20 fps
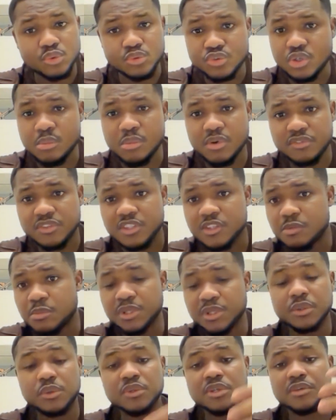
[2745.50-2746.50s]
Some of these
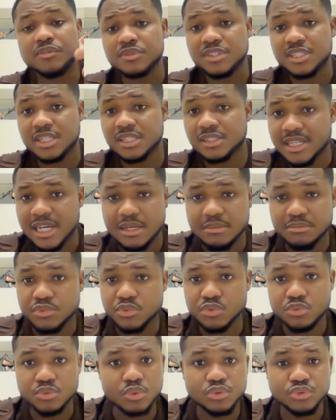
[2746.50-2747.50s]
people, they don't even take time
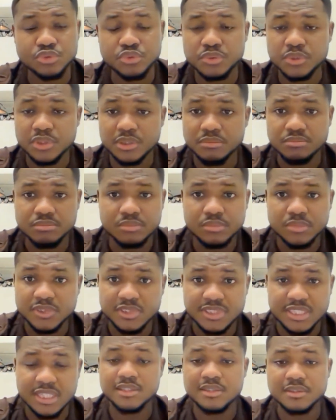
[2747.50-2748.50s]
to go through the
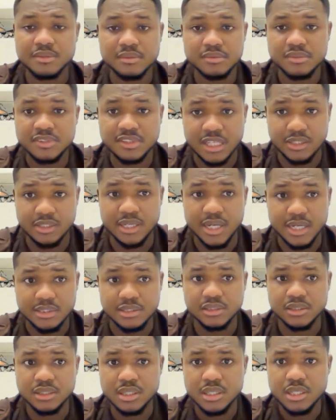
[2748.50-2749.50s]
tech
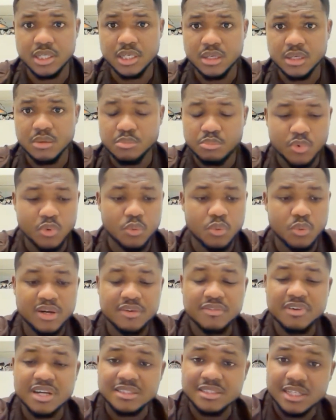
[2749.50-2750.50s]
standard. But
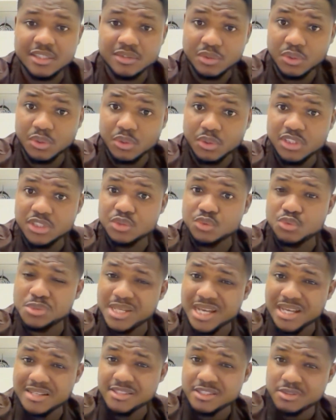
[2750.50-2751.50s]
whatever technology
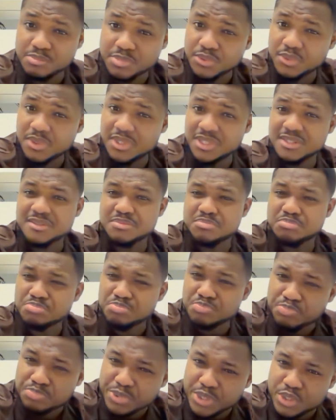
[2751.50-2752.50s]
Quidax is building is
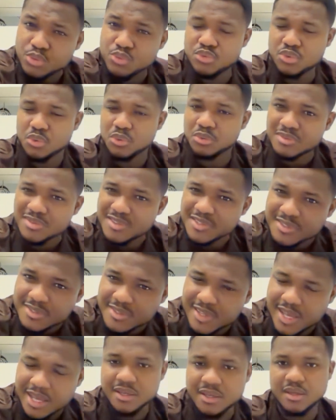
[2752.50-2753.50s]
built on
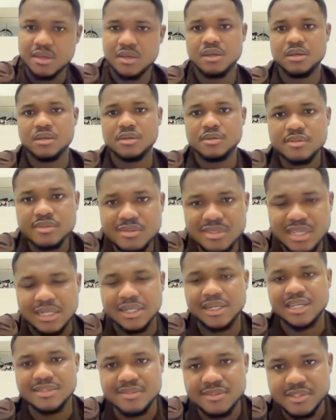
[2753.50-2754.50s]
SEC
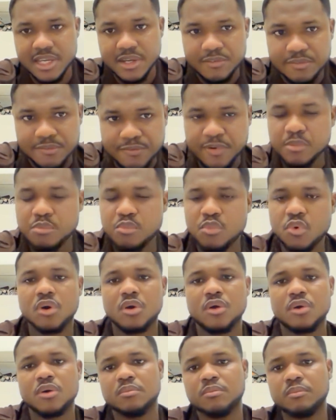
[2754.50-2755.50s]
standard, SEC
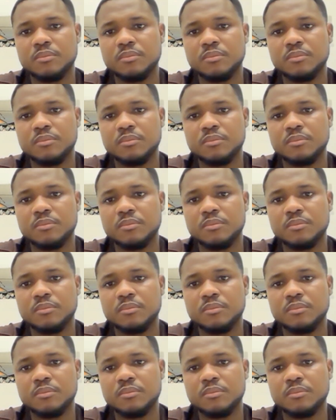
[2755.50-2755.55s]
framework.